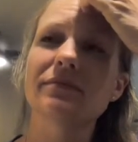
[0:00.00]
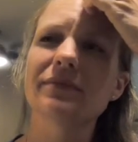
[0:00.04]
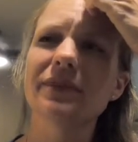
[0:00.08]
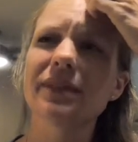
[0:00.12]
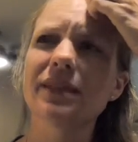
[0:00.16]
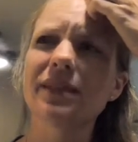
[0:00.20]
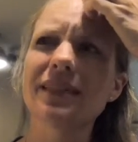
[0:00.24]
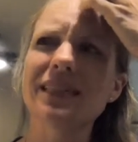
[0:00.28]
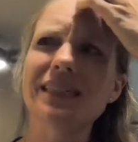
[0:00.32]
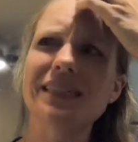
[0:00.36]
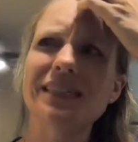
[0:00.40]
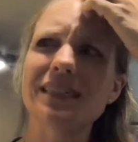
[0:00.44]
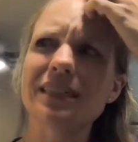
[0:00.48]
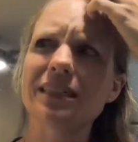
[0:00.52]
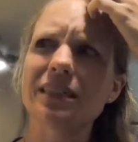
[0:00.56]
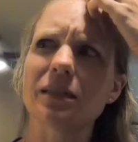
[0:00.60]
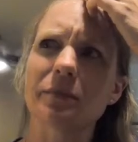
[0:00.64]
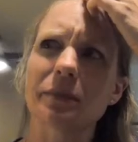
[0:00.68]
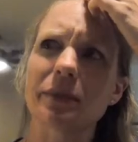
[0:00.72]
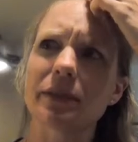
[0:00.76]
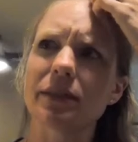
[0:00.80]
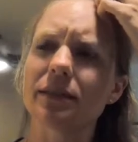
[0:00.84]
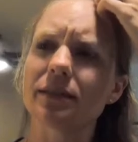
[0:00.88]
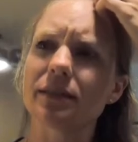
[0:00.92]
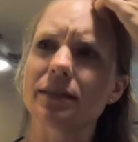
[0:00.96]
I said
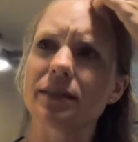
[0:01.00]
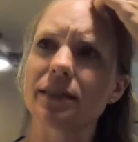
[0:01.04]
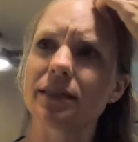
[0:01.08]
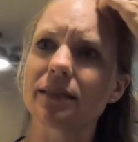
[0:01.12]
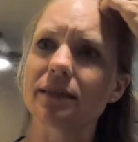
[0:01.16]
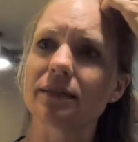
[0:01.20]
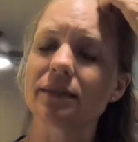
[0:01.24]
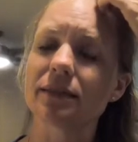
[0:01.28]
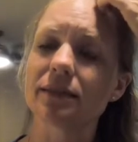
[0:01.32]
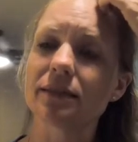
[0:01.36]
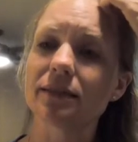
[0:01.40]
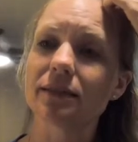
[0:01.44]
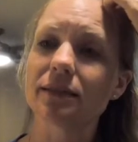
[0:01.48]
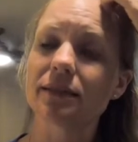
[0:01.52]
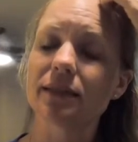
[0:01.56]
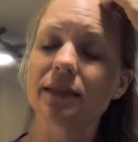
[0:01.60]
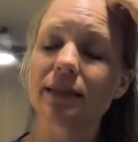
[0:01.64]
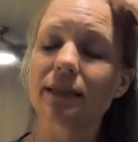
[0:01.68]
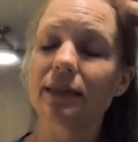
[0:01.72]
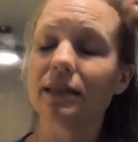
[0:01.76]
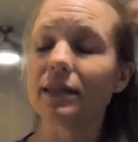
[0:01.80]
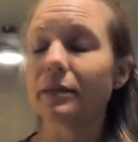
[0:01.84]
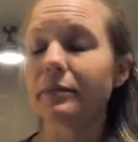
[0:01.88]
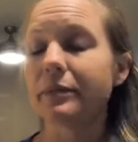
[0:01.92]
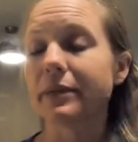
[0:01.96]
something else in there,
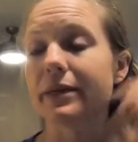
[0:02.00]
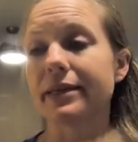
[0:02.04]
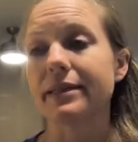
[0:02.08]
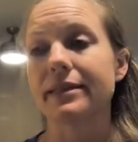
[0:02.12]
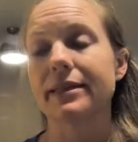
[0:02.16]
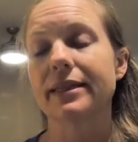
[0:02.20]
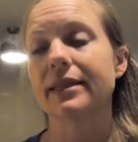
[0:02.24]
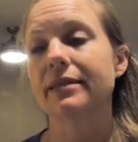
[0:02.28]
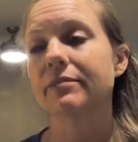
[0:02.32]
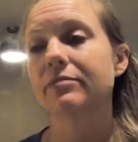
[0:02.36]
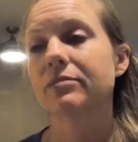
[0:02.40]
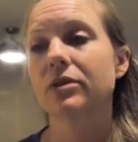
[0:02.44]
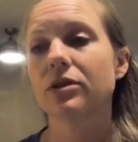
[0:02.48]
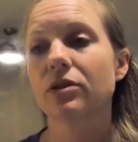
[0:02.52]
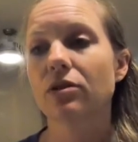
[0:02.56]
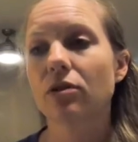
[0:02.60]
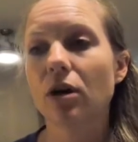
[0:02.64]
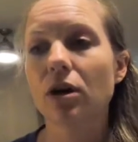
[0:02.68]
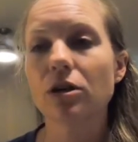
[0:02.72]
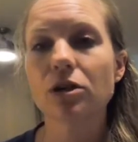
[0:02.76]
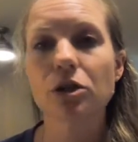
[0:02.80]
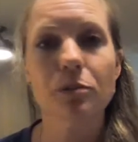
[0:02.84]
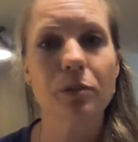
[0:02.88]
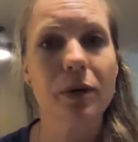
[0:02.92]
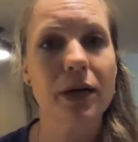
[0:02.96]
but they're
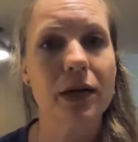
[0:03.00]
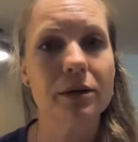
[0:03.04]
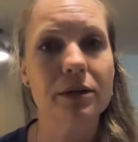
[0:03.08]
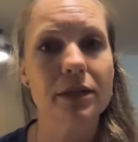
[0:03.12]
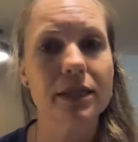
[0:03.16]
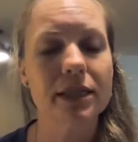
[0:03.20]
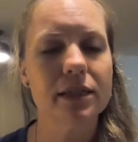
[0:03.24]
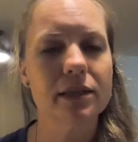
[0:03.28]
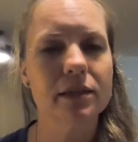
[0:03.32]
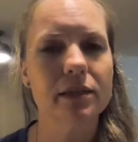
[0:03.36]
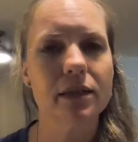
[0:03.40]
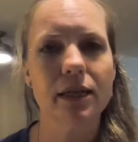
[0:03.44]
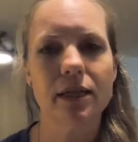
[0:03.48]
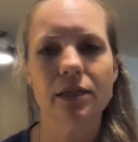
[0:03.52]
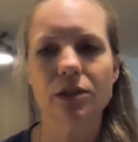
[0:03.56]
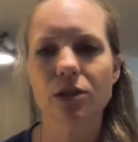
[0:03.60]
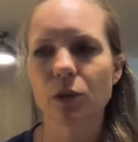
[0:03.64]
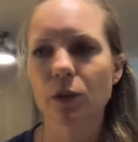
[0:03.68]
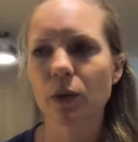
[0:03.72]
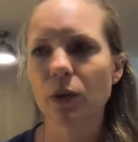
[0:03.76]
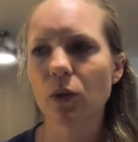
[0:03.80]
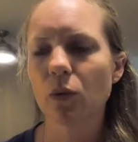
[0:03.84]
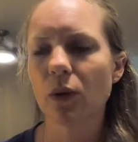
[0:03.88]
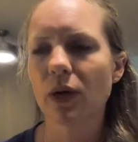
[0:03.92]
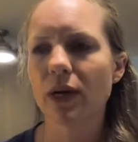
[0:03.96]
all sprouting and
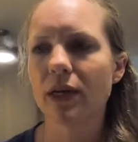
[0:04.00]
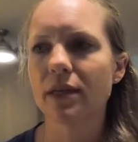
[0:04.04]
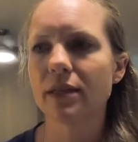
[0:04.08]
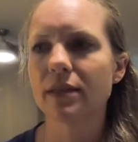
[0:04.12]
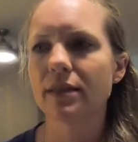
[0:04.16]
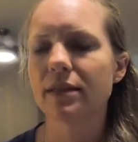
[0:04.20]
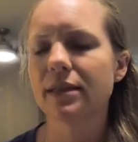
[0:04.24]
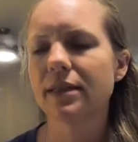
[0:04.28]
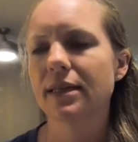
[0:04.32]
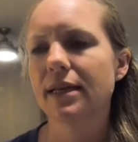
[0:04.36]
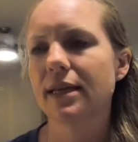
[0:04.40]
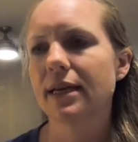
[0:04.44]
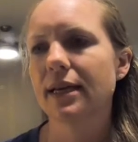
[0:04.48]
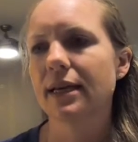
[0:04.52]
doing well.